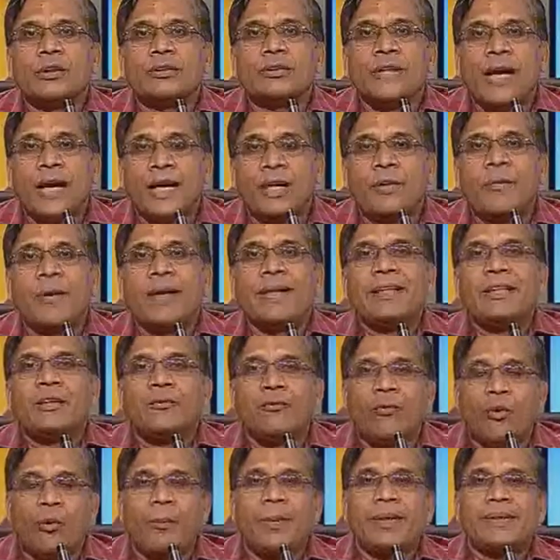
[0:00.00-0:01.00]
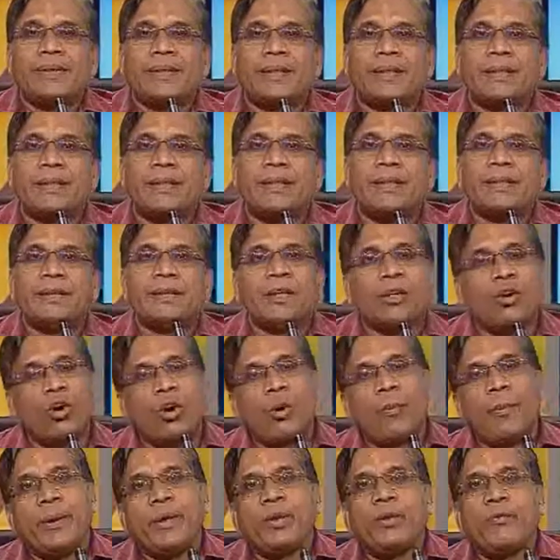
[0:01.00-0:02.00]
child-wise information, the
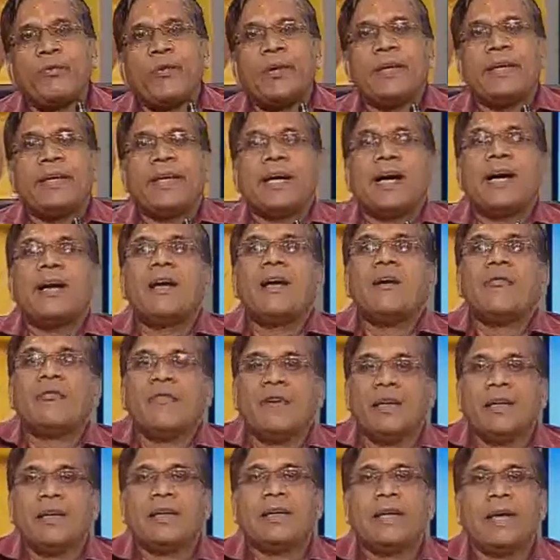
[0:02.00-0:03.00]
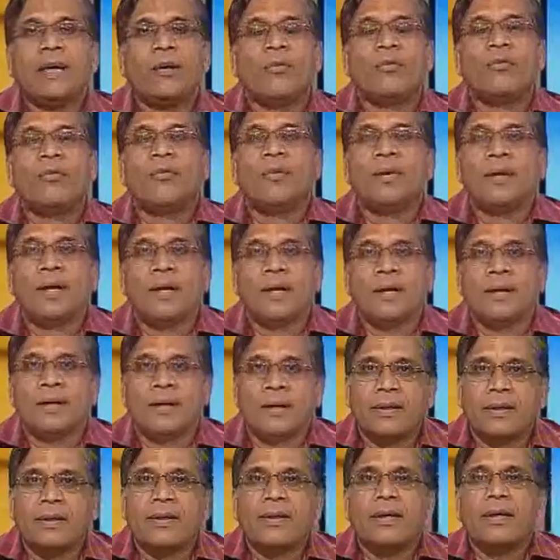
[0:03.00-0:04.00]
Government of India will
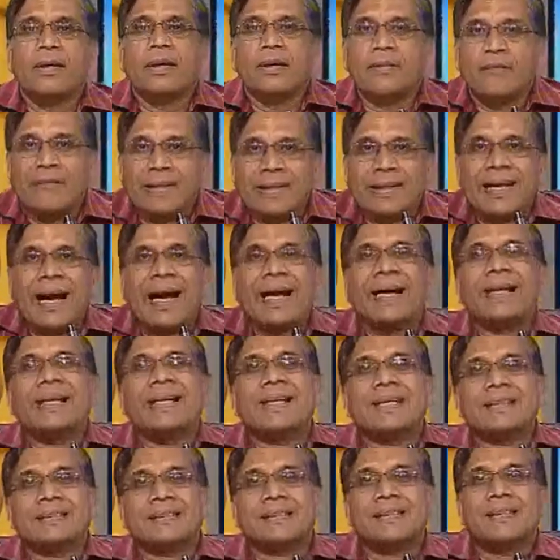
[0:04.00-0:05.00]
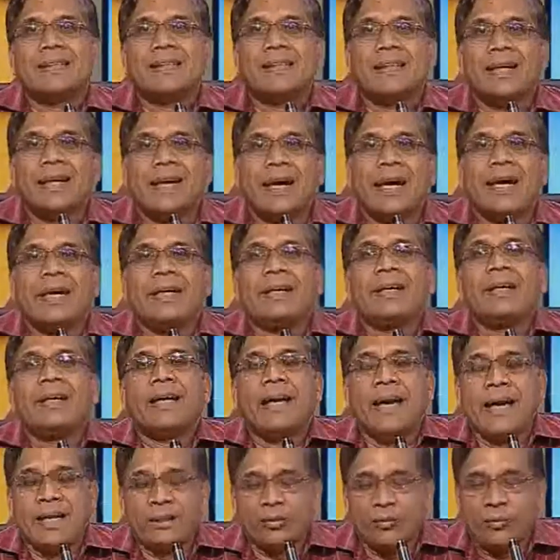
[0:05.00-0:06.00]
guide us as